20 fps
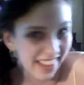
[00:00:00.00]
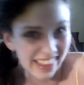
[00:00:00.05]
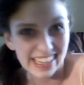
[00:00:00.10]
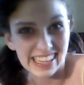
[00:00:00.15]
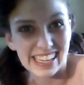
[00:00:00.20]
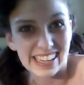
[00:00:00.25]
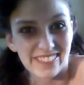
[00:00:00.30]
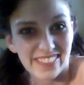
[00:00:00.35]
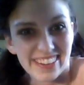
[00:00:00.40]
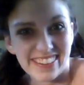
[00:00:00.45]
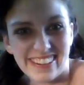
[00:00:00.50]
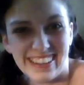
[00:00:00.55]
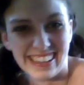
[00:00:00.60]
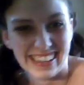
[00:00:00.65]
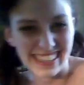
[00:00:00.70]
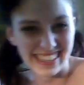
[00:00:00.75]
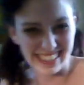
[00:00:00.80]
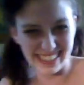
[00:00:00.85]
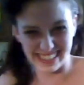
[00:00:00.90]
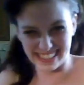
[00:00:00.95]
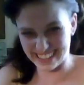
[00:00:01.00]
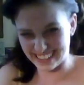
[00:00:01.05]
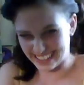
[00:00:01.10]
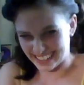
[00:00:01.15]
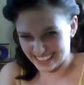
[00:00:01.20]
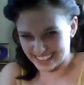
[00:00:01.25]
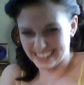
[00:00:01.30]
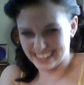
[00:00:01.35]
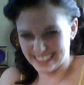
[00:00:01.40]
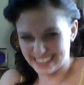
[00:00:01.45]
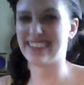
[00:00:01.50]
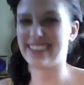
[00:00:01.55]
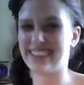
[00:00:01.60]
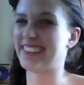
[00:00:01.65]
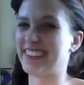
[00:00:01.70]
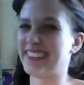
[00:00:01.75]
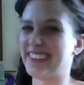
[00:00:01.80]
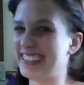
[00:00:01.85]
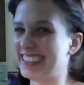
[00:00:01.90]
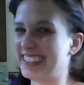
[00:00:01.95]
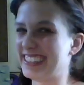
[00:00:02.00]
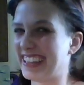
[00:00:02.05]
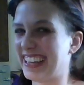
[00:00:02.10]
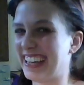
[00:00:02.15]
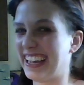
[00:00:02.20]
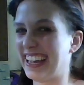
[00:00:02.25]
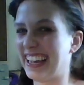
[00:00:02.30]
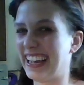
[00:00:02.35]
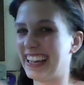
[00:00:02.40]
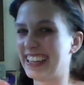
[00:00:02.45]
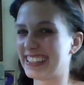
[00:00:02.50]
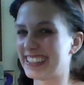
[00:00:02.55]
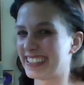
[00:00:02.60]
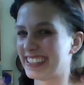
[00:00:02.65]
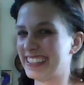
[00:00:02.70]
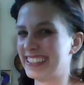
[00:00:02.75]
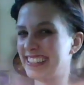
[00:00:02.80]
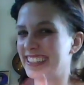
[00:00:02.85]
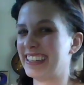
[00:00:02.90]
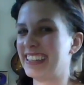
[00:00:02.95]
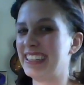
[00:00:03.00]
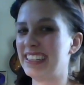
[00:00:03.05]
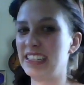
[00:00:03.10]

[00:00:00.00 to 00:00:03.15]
they give you. If you're into that.